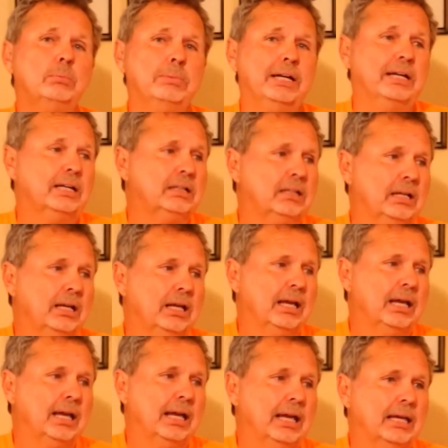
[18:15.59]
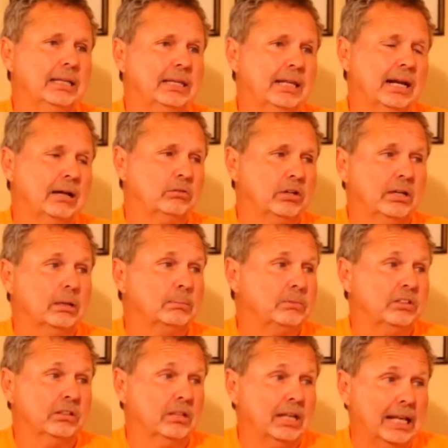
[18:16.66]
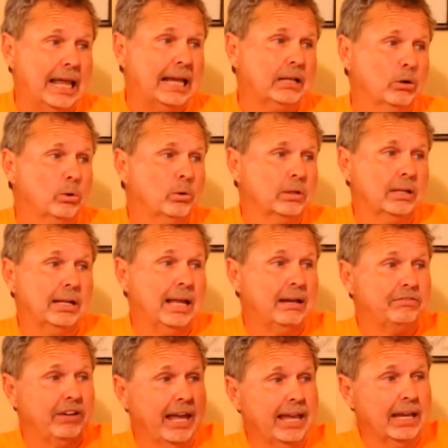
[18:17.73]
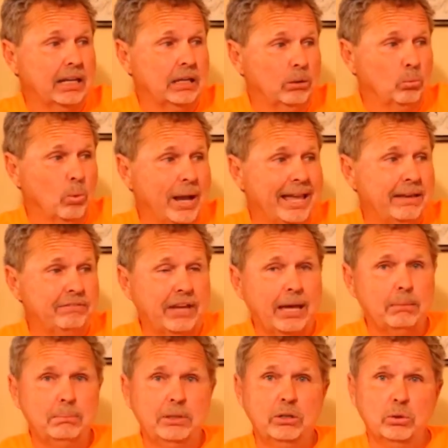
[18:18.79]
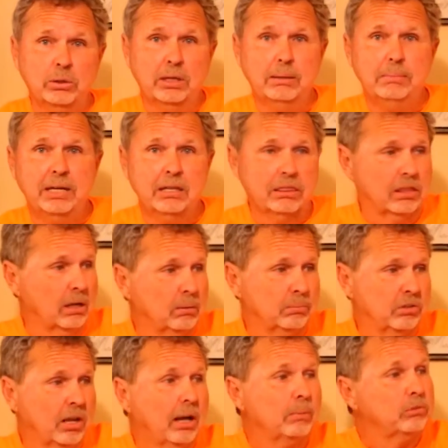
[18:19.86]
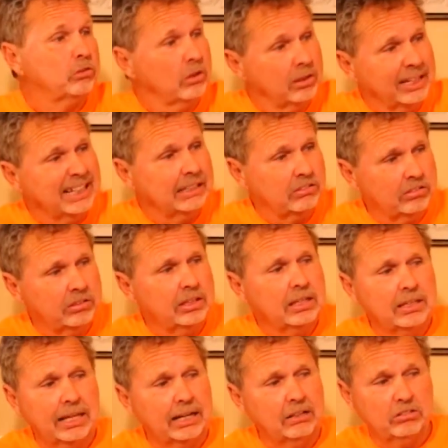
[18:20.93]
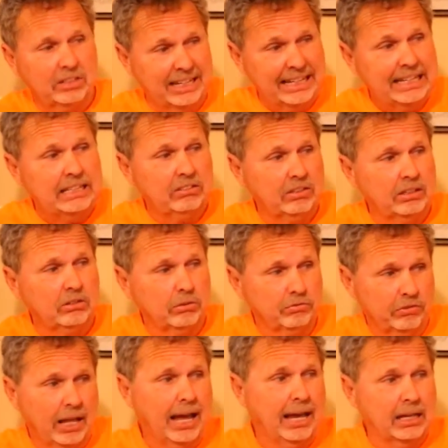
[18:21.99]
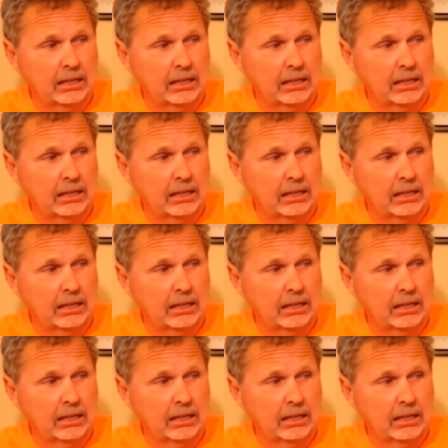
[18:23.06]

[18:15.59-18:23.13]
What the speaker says: bit, and then I'll get them to let go of their left hand and wave at me or give me a thumbs up so they can see that it's easy to fly.